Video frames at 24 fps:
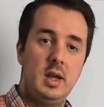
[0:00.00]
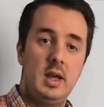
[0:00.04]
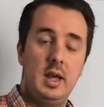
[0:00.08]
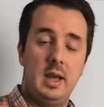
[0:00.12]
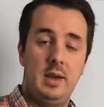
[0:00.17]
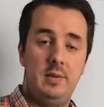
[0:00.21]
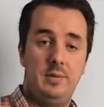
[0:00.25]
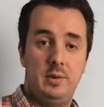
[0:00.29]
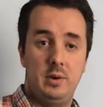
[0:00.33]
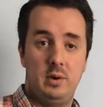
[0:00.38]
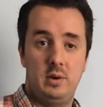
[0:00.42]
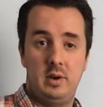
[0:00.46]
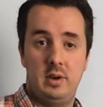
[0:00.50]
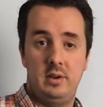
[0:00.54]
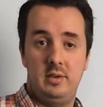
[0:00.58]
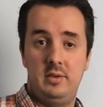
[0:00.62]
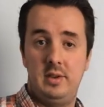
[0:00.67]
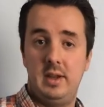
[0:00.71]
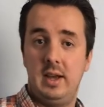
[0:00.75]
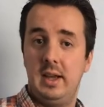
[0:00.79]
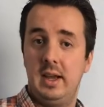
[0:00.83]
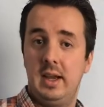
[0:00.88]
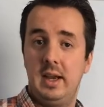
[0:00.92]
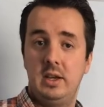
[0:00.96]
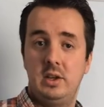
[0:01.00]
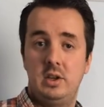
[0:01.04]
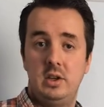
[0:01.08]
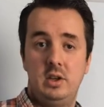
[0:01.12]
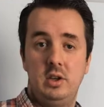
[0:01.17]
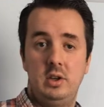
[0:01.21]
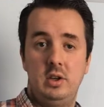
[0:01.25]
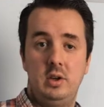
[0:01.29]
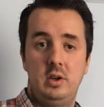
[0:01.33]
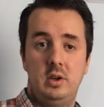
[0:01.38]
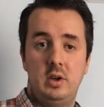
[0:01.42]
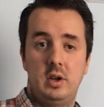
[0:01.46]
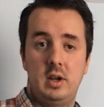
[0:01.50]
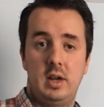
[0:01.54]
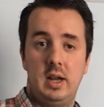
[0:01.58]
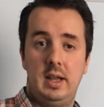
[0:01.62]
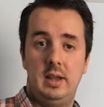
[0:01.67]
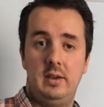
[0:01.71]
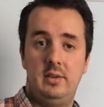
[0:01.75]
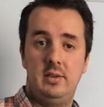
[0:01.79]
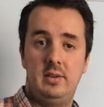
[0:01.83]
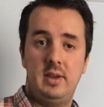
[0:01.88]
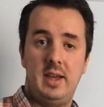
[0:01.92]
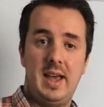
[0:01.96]
If you're an estate agent, you could
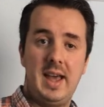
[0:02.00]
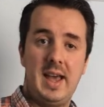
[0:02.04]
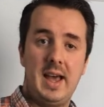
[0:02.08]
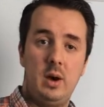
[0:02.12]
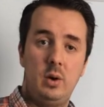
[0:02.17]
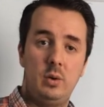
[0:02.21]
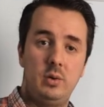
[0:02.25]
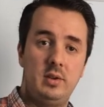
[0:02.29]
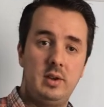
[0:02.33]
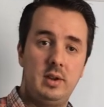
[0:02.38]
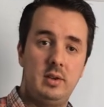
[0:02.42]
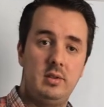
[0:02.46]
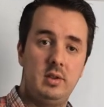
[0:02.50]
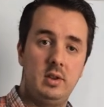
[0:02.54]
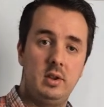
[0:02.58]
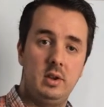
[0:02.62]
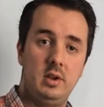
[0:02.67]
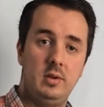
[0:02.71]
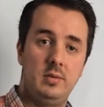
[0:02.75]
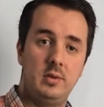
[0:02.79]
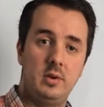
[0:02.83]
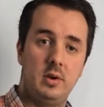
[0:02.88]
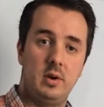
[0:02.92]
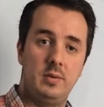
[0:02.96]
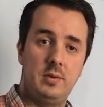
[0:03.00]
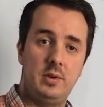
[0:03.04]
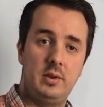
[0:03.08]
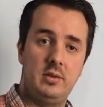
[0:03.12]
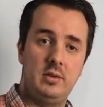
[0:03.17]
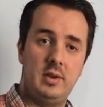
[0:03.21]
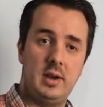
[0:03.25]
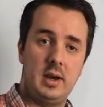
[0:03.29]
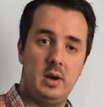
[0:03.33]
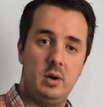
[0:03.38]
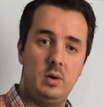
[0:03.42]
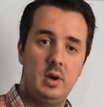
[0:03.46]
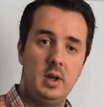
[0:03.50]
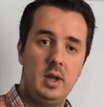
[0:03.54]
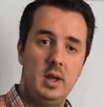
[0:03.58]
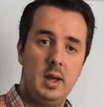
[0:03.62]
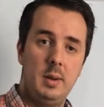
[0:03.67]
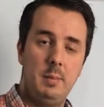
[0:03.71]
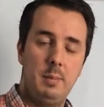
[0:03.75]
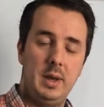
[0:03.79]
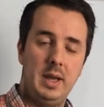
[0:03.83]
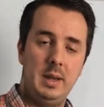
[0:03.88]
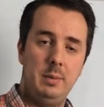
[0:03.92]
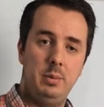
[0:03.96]
list houses that you've got for sale.
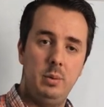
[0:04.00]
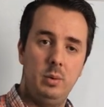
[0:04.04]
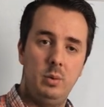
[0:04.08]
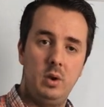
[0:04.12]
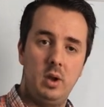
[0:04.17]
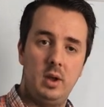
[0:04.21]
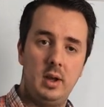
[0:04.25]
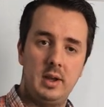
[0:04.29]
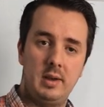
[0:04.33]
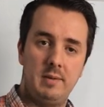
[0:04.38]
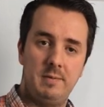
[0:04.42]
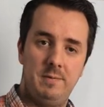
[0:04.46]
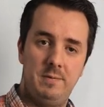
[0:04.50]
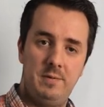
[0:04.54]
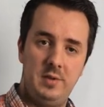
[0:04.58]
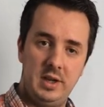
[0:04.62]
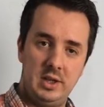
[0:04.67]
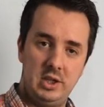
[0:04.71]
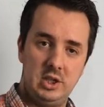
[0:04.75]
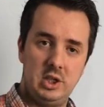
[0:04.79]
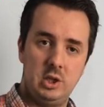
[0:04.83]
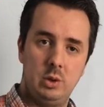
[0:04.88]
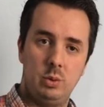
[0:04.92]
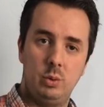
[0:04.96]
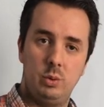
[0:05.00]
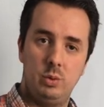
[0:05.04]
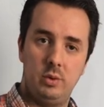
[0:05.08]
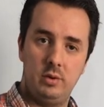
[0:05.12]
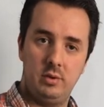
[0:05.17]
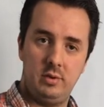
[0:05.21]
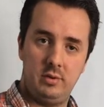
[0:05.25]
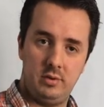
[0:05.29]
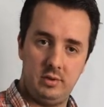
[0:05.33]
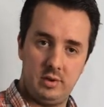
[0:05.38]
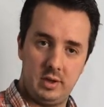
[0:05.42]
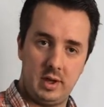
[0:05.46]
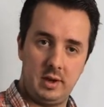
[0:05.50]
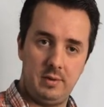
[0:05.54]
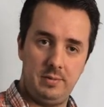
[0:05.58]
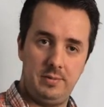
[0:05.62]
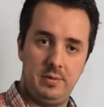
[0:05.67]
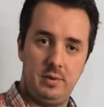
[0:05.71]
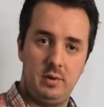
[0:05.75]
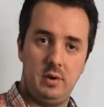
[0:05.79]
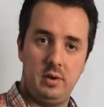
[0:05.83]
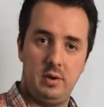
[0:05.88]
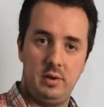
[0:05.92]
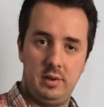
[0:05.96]
People like visual stuff
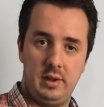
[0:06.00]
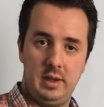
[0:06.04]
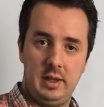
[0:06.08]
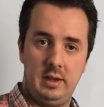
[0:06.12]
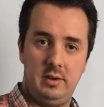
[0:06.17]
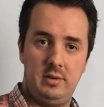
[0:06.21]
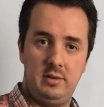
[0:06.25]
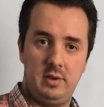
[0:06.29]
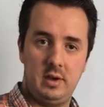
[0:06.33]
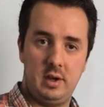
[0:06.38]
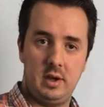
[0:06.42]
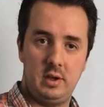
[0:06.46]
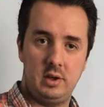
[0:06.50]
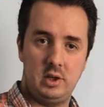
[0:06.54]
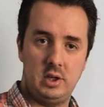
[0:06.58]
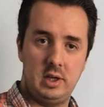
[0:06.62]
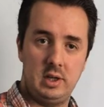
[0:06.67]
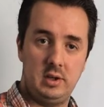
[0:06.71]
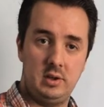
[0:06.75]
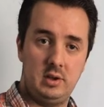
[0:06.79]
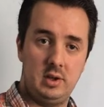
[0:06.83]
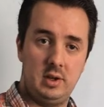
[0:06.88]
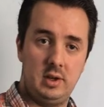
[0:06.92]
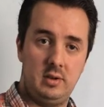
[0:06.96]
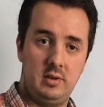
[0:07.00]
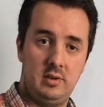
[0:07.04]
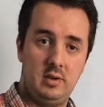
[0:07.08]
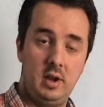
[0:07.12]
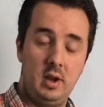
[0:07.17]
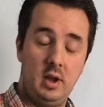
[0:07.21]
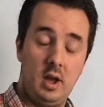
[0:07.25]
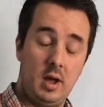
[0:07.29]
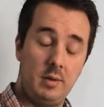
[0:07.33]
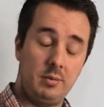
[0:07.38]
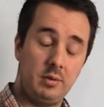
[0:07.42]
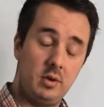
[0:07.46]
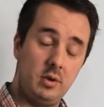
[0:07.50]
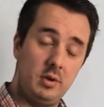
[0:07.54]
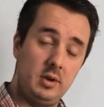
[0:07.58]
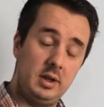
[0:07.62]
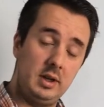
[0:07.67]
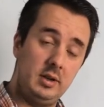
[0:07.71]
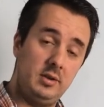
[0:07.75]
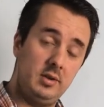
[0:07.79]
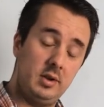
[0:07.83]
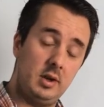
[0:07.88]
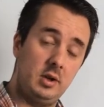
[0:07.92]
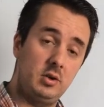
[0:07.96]
on these search engines, on
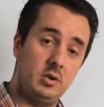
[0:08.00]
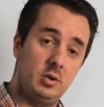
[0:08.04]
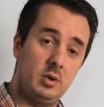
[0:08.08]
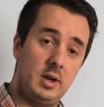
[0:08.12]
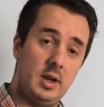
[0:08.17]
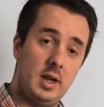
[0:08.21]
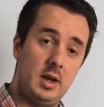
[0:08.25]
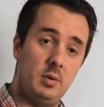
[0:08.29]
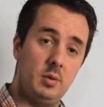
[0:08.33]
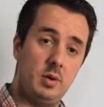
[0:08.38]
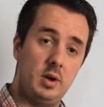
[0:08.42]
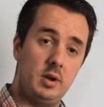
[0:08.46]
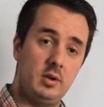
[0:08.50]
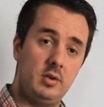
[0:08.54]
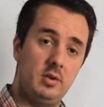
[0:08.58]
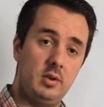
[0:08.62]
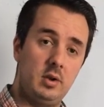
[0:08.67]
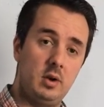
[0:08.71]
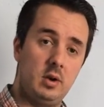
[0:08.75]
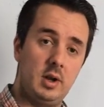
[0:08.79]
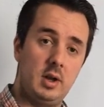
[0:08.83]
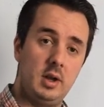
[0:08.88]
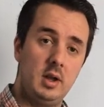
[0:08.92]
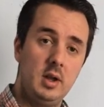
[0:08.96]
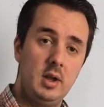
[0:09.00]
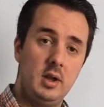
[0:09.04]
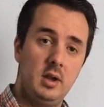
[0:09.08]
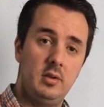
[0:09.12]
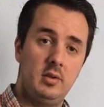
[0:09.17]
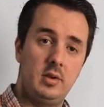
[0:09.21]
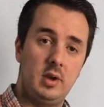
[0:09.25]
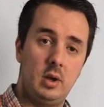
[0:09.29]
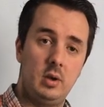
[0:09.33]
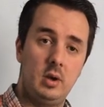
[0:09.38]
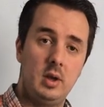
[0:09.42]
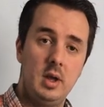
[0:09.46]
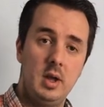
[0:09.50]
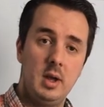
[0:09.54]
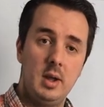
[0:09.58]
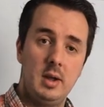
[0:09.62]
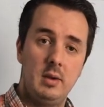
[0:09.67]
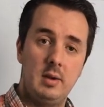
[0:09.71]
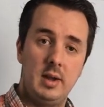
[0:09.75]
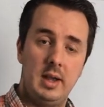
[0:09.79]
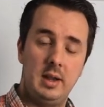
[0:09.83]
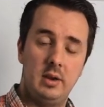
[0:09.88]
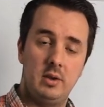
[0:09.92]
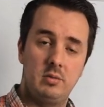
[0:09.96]
these social networks, sorry. So
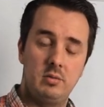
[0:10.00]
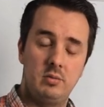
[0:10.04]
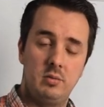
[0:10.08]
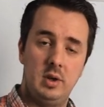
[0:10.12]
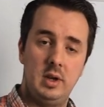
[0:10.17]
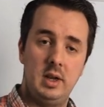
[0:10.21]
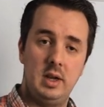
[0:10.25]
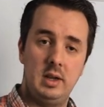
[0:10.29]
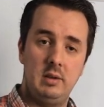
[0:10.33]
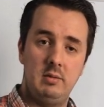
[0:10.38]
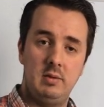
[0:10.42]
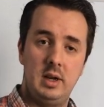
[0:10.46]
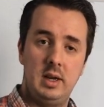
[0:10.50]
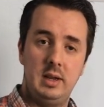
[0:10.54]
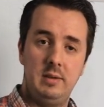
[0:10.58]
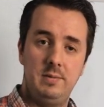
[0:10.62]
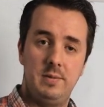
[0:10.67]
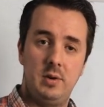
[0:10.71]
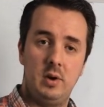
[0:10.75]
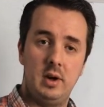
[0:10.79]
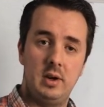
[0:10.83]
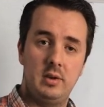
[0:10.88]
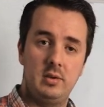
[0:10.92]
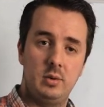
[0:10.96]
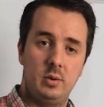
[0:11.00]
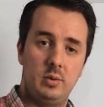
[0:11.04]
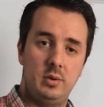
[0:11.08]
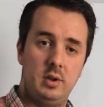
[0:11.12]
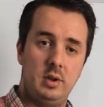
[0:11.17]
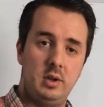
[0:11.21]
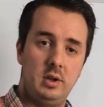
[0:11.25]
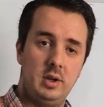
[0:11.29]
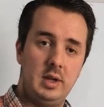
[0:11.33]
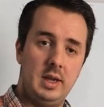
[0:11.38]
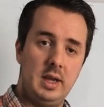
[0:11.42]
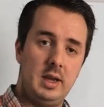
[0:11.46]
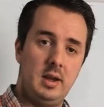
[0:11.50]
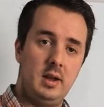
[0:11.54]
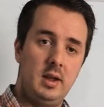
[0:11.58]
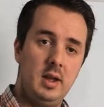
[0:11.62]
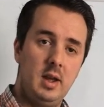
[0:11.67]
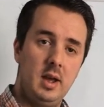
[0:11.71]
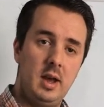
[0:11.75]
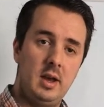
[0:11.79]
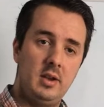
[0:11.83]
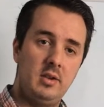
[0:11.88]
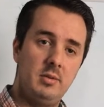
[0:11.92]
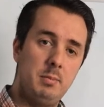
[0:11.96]
it's really, really vital that you get
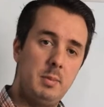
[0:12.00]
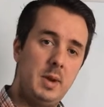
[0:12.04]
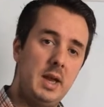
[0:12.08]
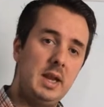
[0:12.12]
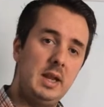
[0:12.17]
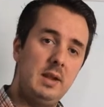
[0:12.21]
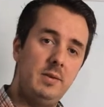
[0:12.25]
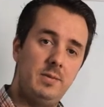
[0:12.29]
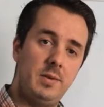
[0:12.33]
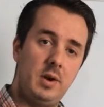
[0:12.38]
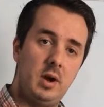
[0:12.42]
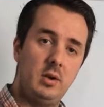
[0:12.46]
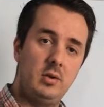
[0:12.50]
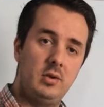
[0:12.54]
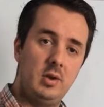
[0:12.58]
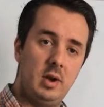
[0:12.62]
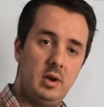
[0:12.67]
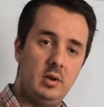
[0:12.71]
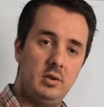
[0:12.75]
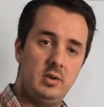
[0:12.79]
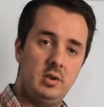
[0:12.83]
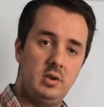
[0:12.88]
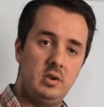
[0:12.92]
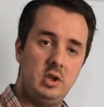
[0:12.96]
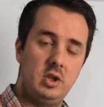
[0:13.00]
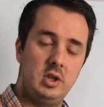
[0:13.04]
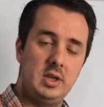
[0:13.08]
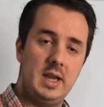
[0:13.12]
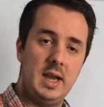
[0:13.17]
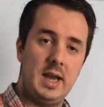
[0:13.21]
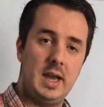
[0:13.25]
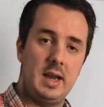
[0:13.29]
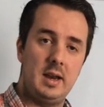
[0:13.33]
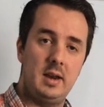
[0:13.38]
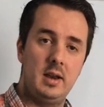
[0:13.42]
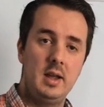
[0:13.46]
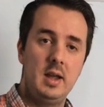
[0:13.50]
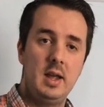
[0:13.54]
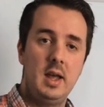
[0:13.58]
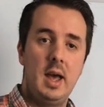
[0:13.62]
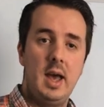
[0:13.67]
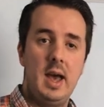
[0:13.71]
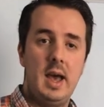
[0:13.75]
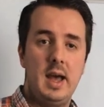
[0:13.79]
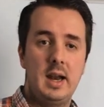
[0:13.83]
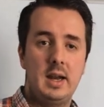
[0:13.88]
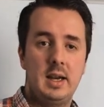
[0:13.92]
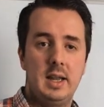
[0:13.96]
as many photos as you can
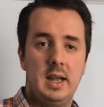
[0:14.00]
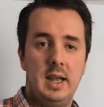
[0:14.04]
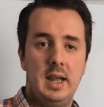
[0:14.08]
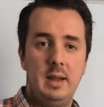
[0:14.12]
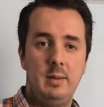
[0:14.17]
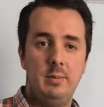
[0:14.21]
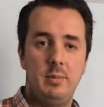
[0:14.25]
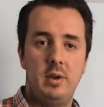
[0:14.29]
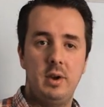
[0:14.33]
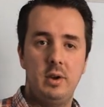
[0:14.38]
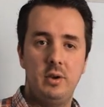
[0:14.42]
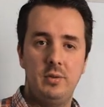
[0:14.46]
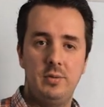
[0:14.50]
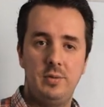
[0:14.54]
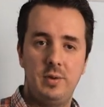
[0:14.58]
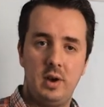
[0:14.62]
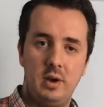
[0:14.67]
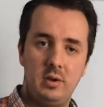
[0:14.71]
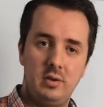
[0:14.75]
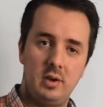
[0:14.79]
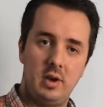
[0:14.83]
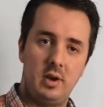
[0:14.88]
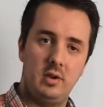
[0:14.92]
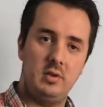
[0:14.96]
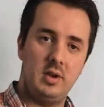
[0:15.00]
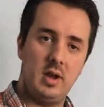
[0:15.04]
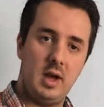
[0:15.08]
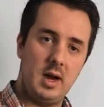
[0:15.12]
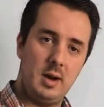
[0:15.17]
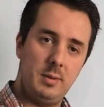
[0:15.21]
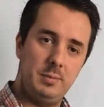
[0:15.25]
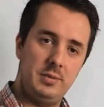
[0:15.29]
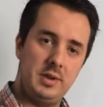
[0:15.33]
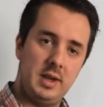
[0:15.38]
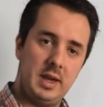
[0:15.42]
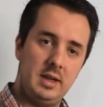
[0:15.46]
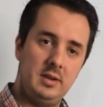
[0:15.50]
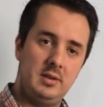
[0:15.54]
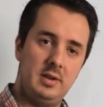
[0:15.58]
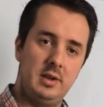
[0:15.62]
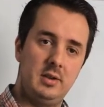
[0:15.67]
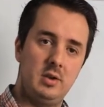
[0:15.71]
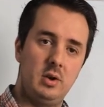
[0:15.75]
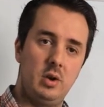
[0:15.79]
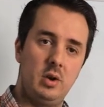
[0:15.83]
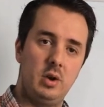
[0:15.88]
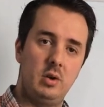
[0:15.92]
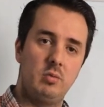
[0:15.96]
and keep those photos
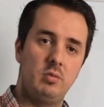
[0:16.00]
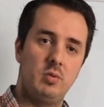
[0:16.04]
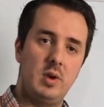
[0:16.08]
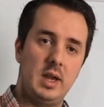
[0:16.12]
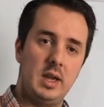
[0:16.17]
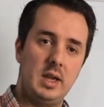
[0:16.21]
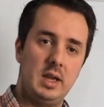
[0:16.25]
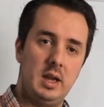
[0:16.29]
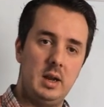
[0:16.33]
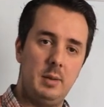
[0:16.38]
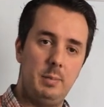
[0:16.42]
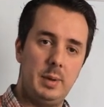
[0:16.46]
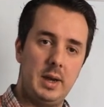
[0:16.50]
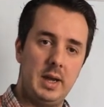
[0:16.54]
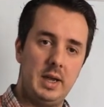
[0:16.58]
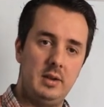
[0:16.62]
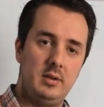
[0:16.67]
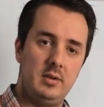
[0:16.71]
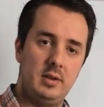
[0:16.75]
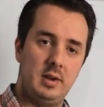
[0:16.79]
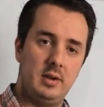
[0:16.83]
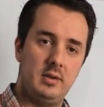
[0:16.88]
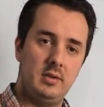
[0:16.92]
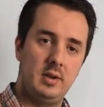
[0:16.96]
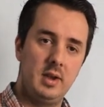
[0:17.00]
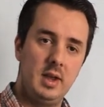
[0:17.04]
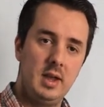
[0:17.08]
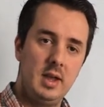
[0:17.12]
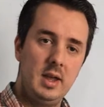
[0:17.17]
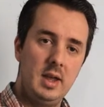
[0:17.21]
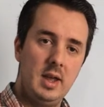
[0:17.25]
updated on a regular basis.